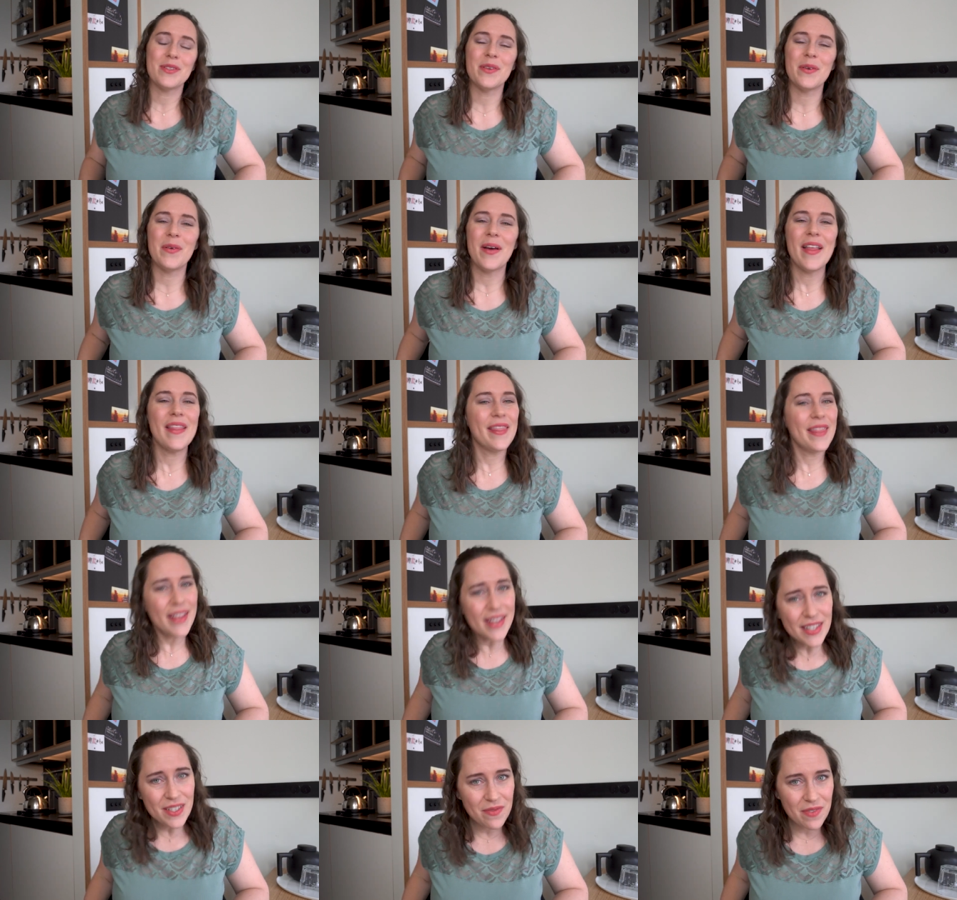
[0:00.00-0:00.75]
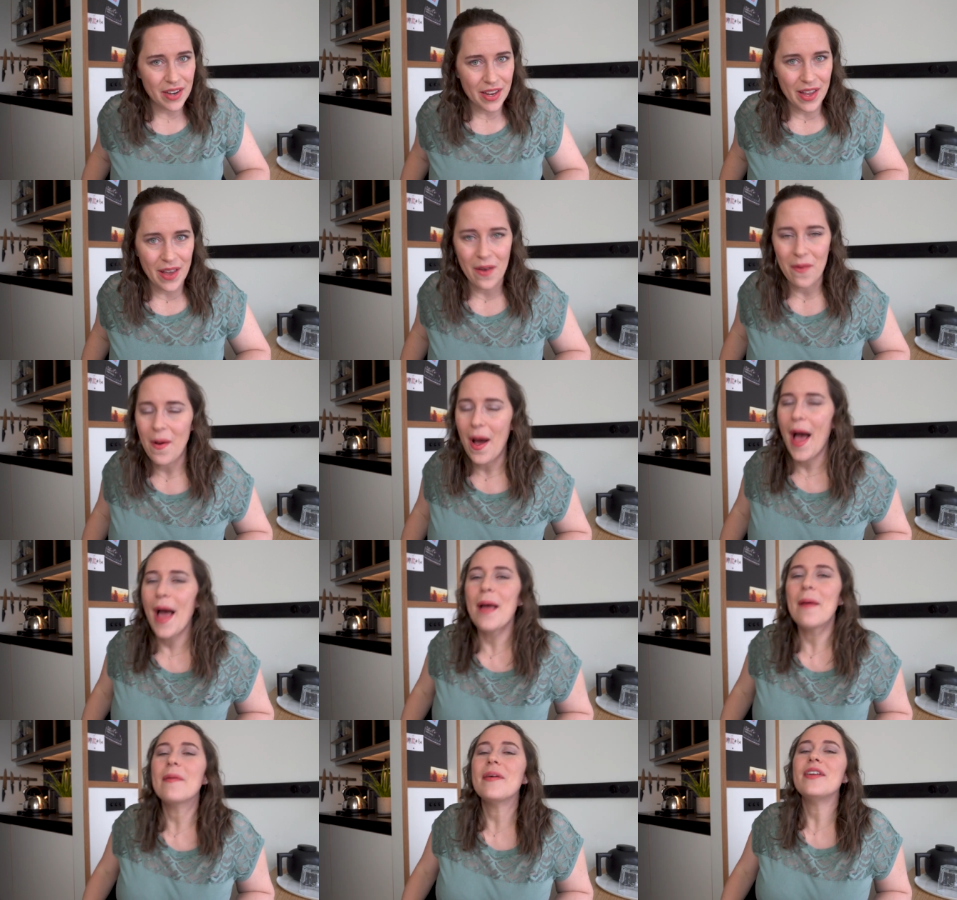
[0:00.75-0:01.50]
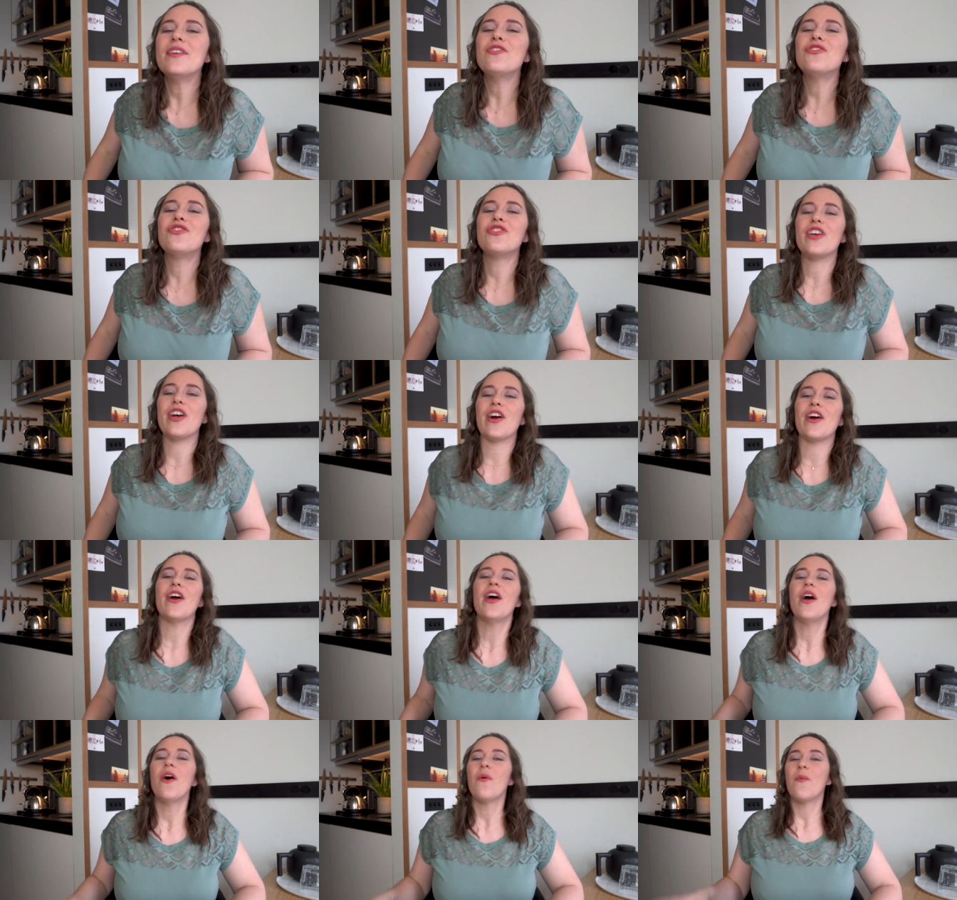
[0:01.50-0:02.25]
So in this video, I'm gonna
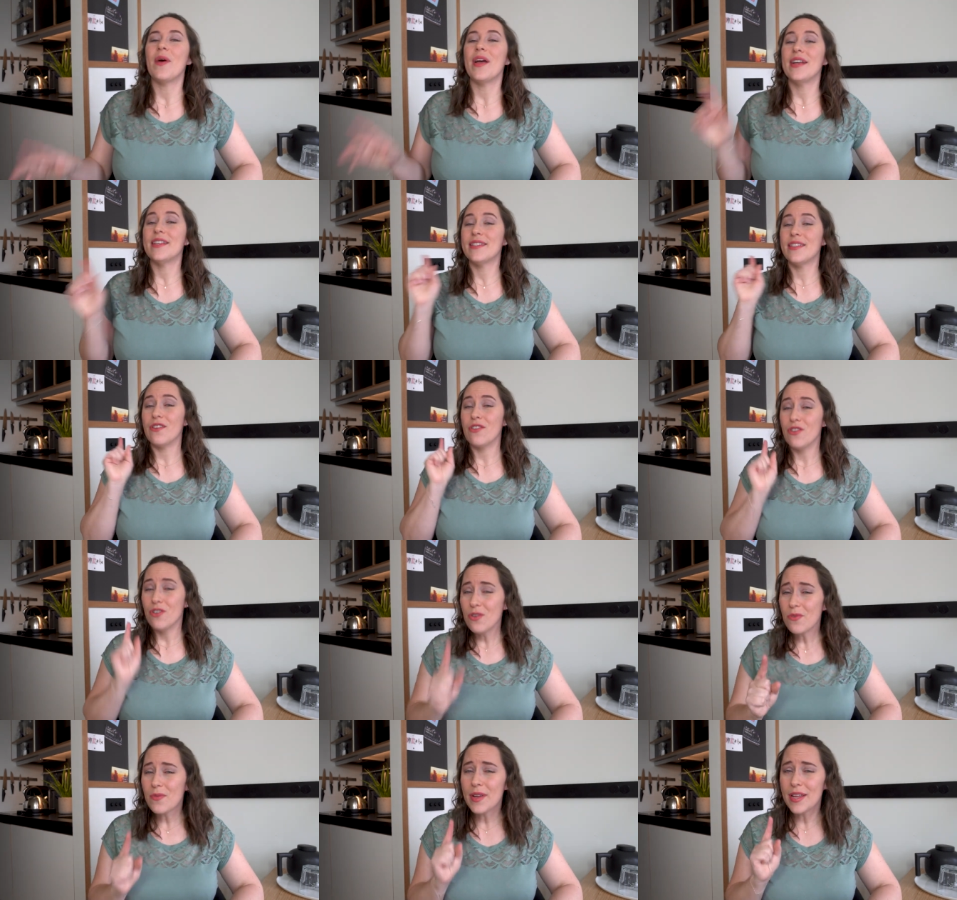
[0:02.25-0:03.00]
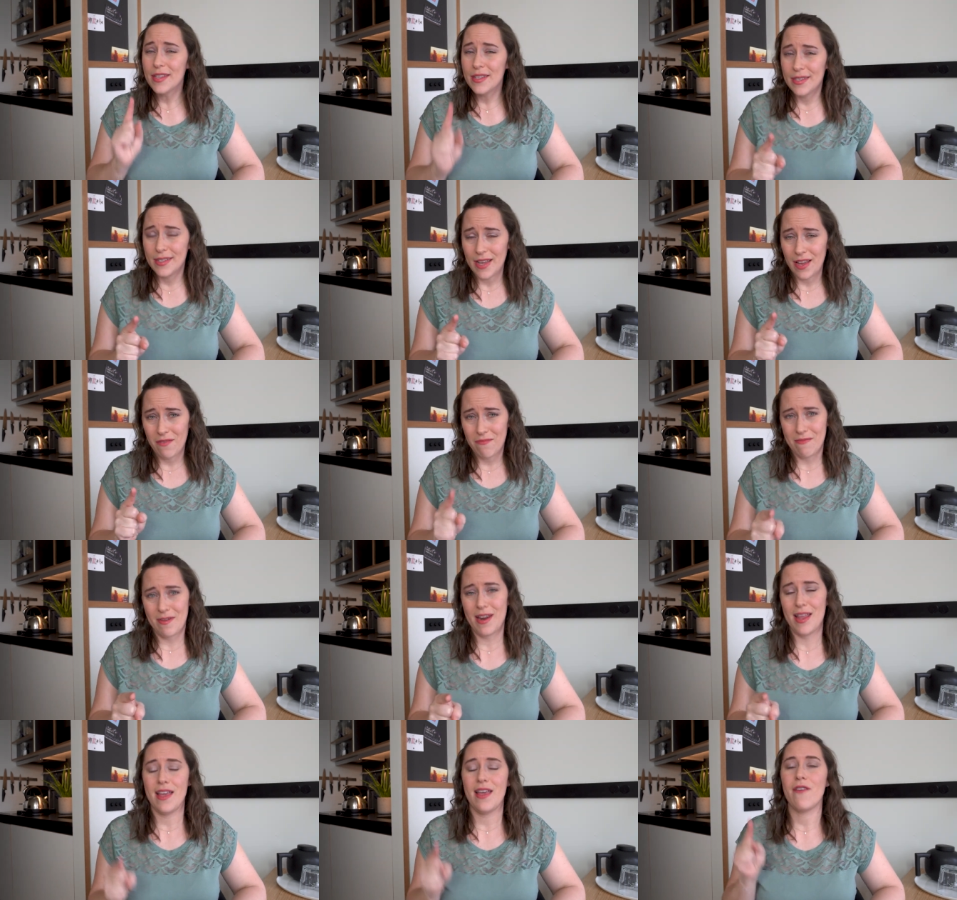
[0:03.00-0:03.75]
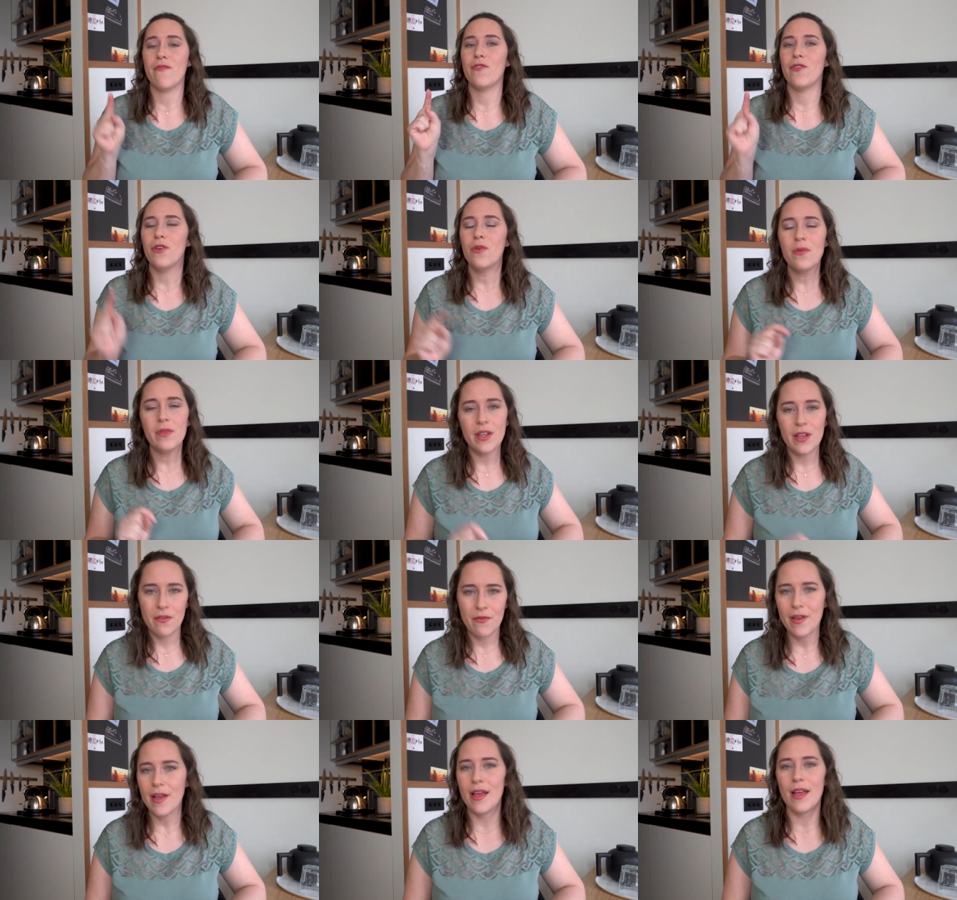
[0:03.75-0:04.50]
share ways that you can save money if you
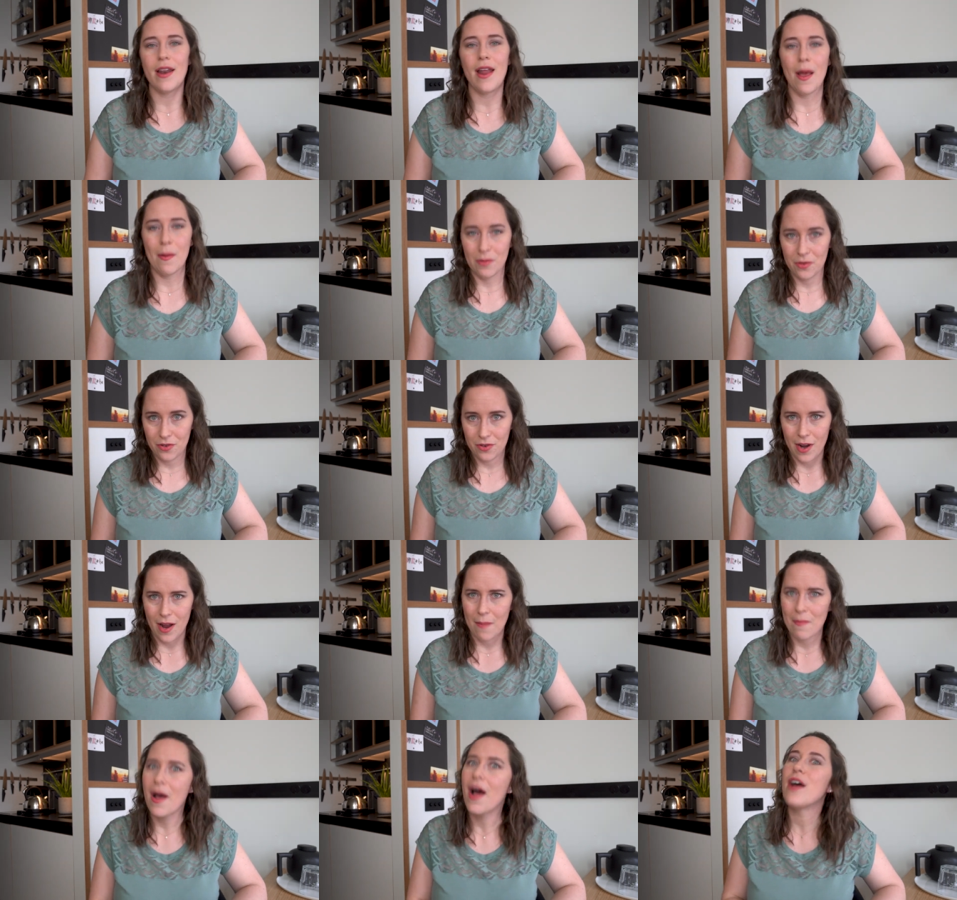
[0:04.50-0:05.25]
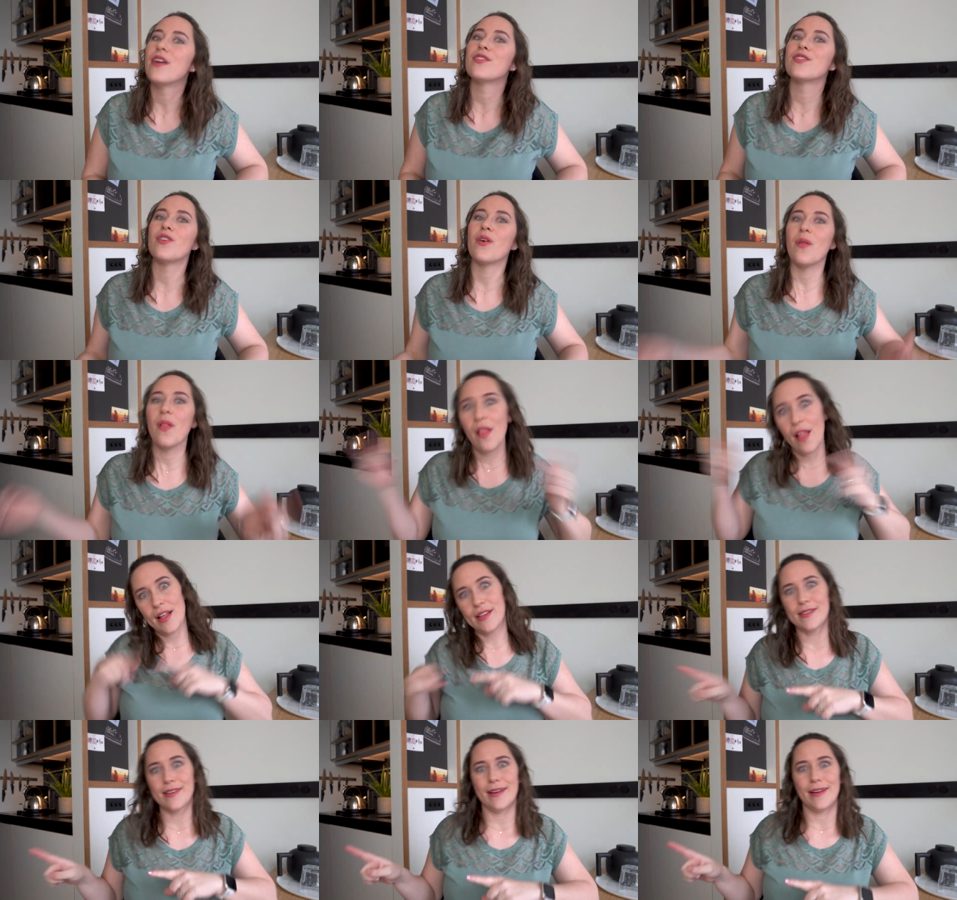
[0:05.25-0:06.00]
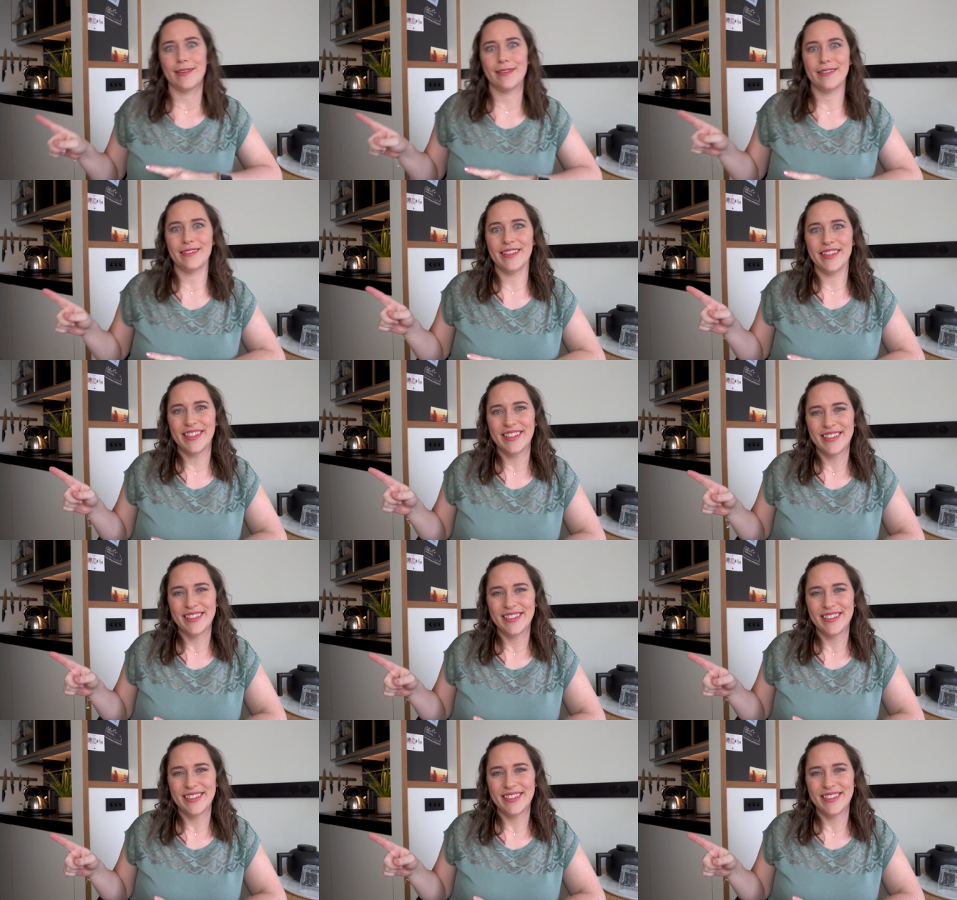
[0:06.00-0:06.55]
live in Amsterdam. So let's get into it.